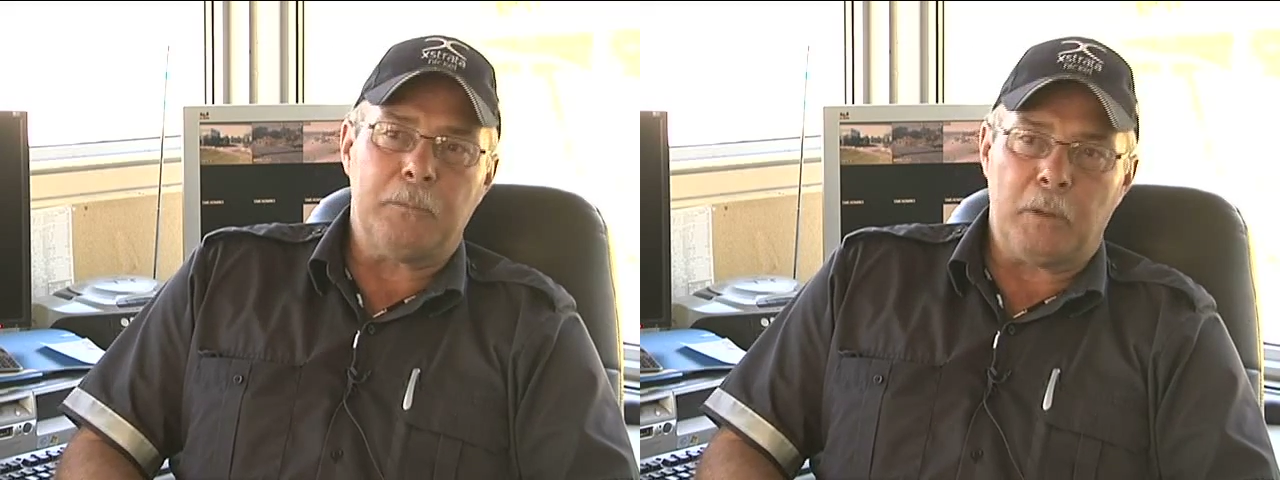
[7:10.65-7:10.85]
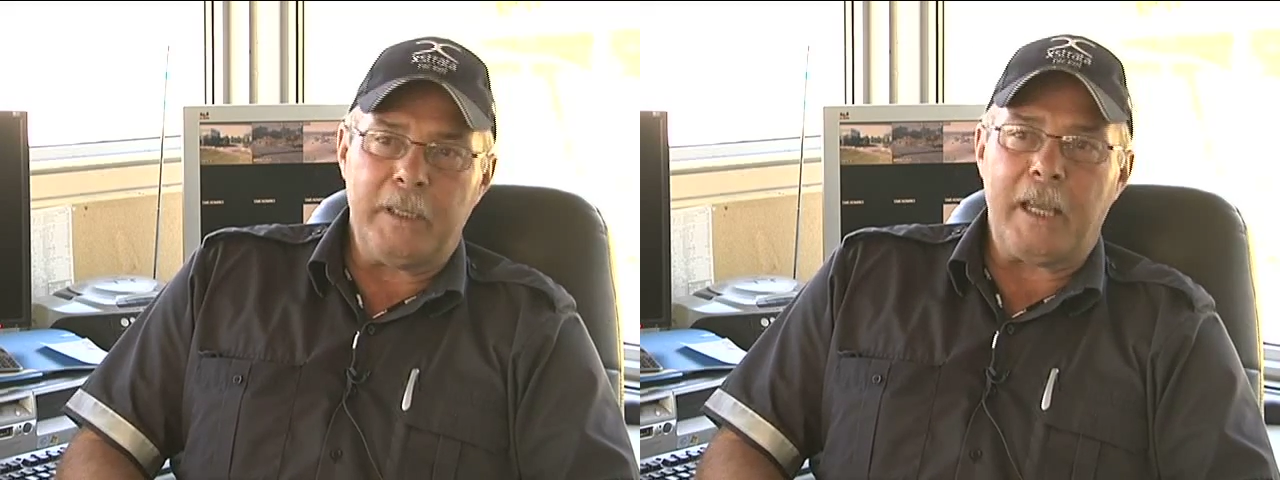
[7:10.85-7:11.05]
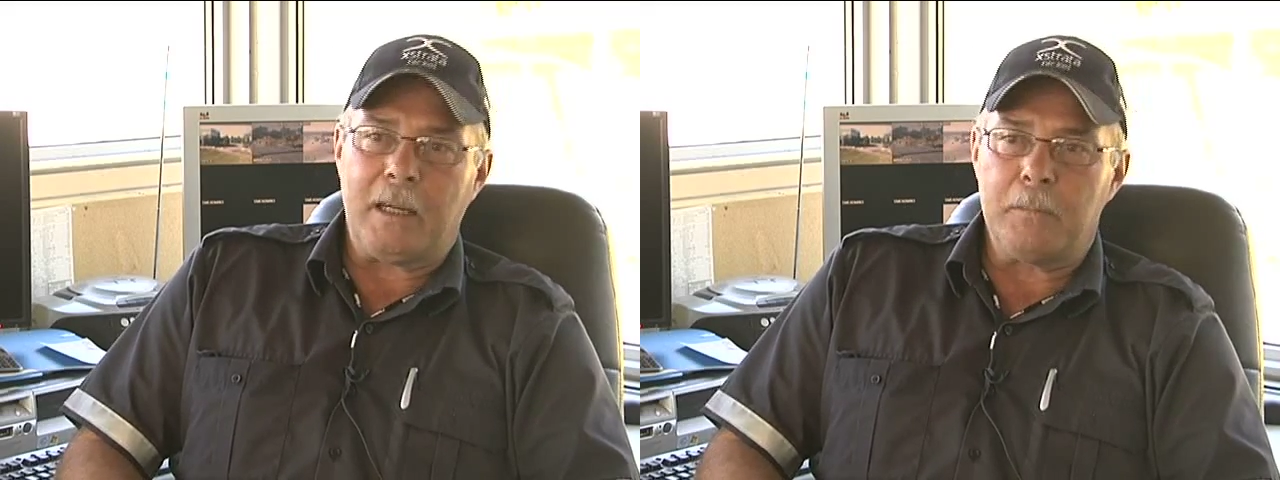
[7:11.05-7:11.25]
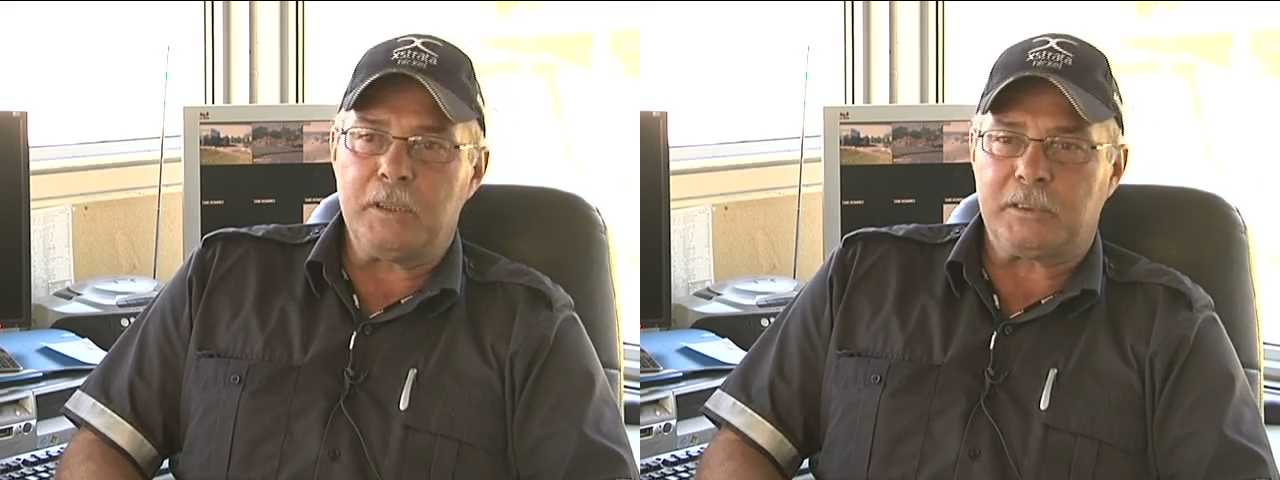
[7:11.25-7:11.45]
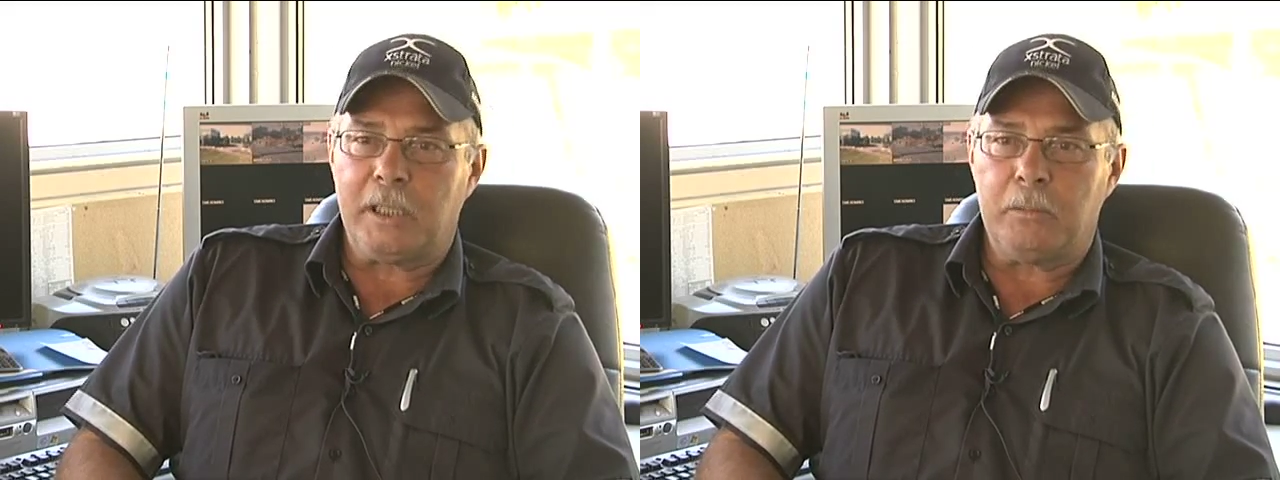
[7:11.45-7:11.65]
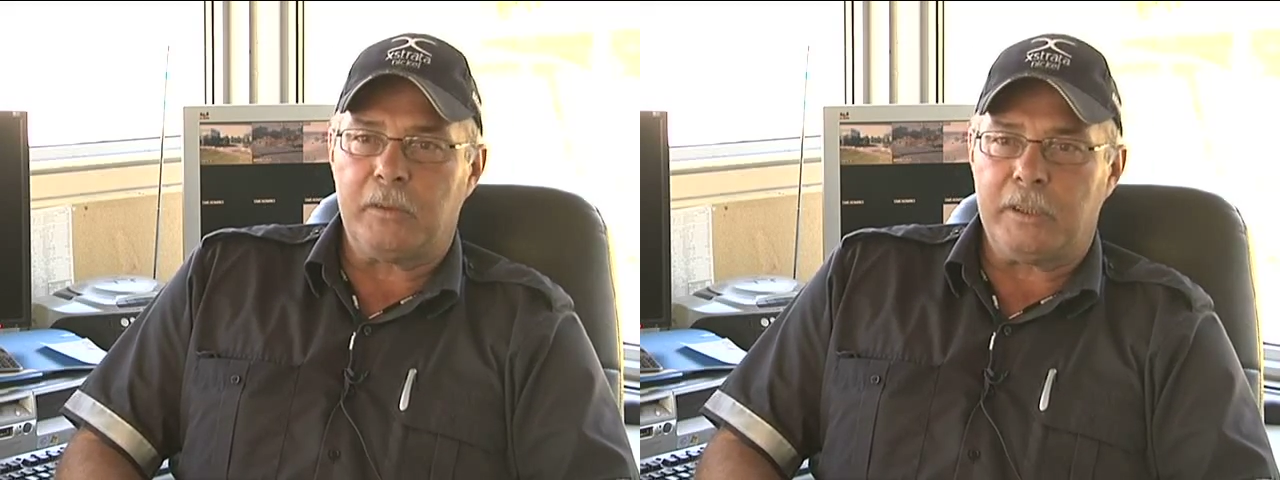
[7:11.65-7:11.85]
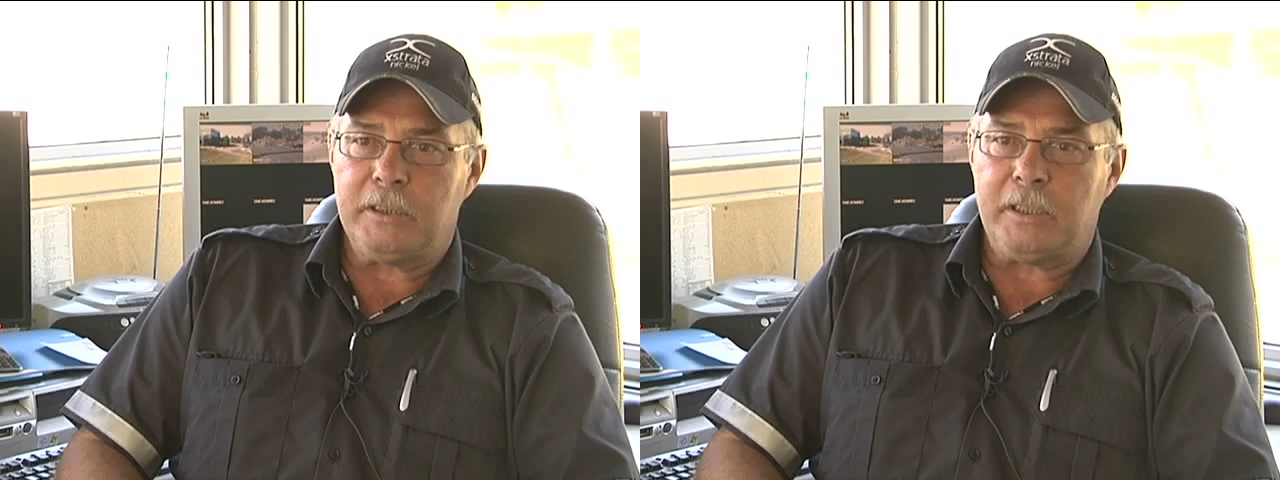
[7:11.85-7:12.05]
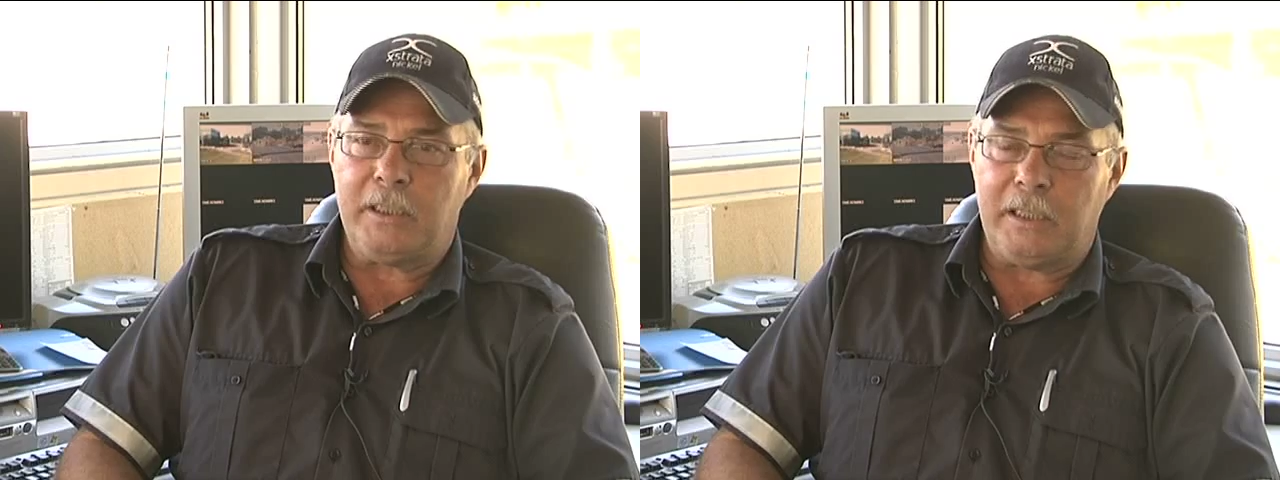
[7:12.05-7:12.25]
when they come on site with
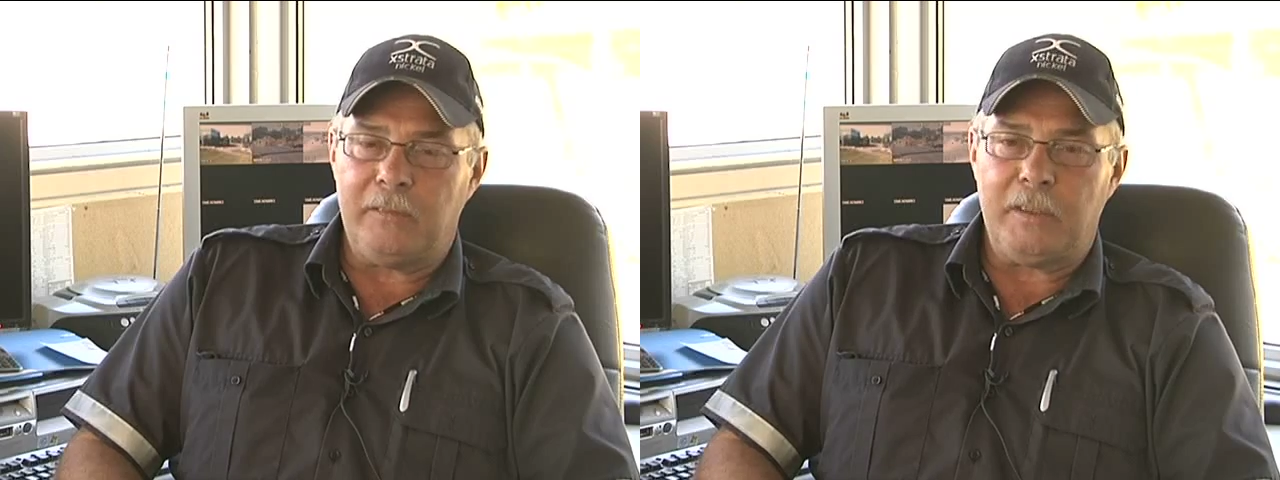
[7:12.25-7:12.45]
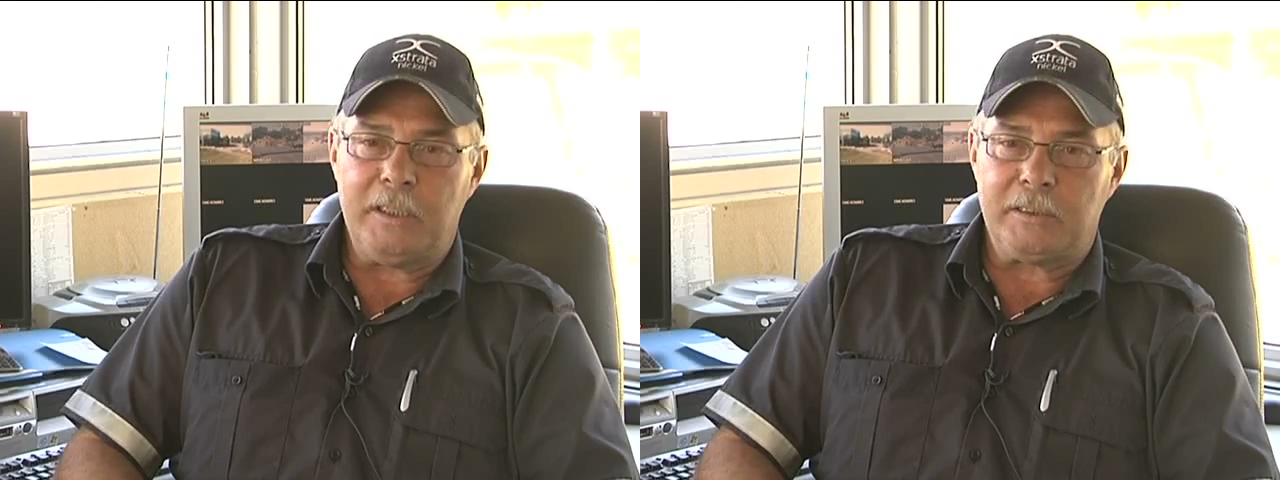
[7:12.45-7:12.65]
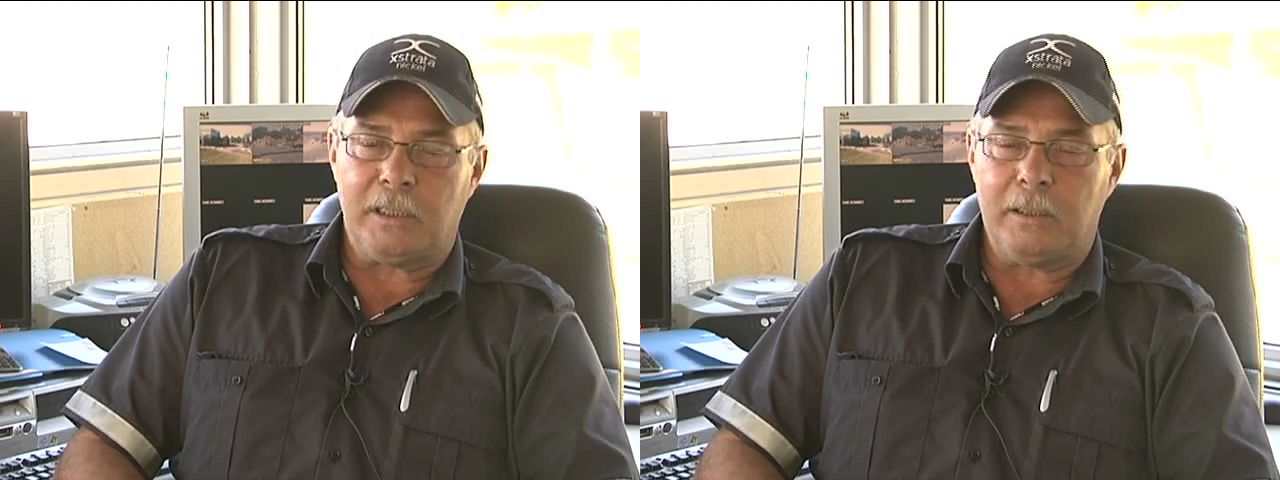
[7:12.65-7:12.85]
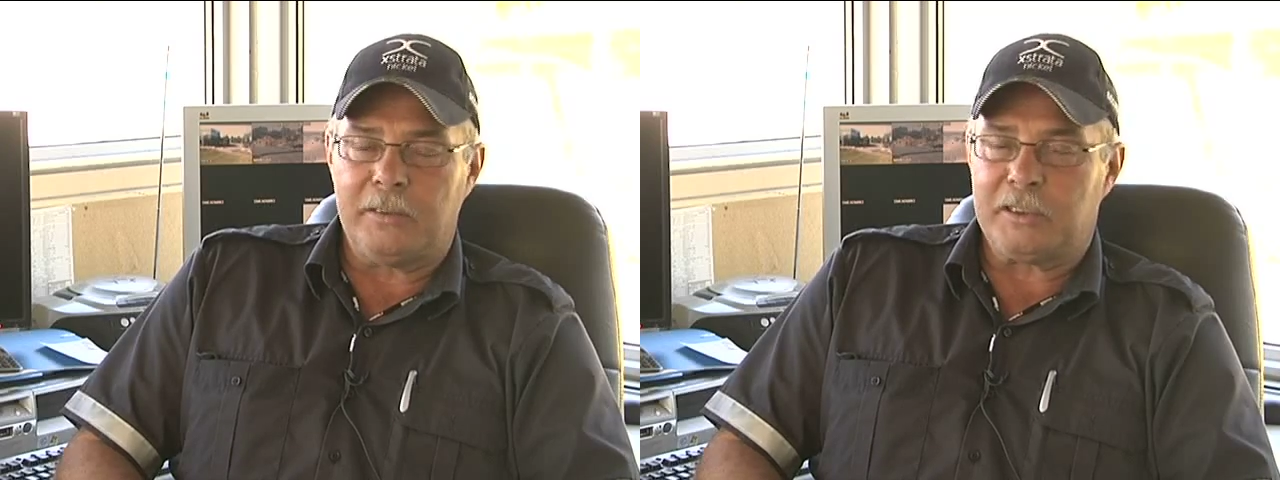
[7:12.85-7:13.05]
these ATVs,